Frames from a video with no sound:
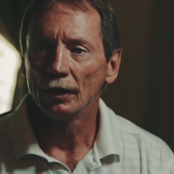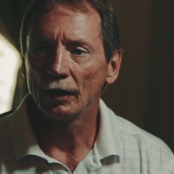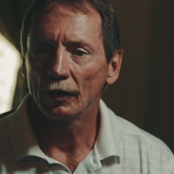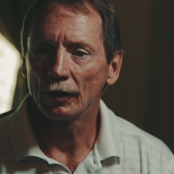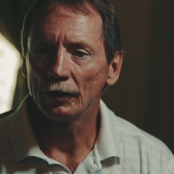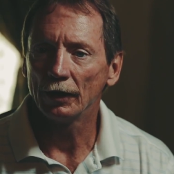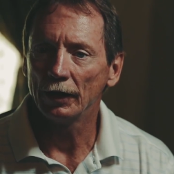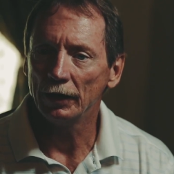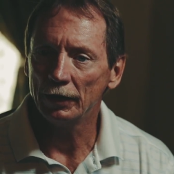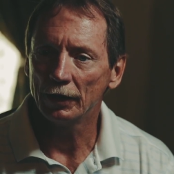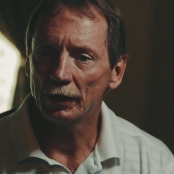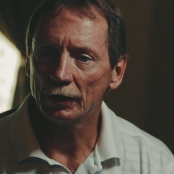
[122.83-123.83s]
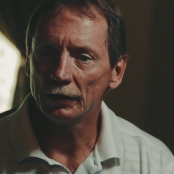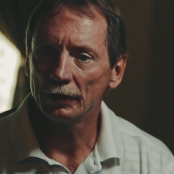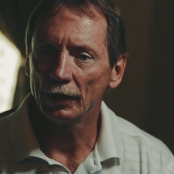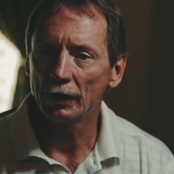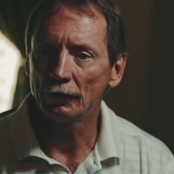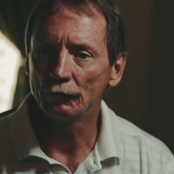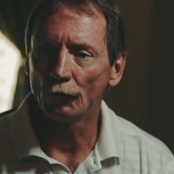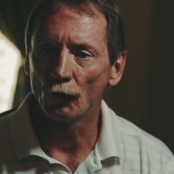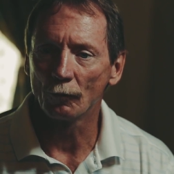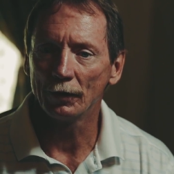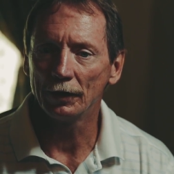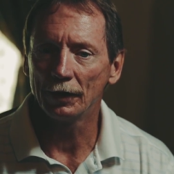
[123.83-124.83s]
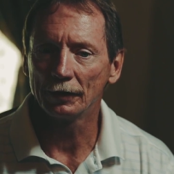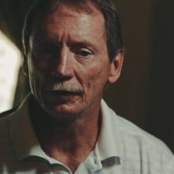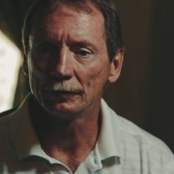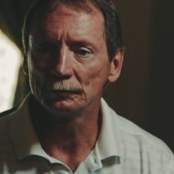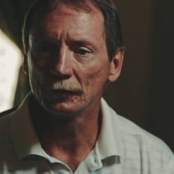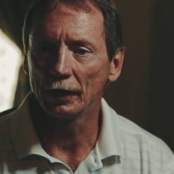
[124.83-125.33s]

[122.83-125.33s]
And he had informed me that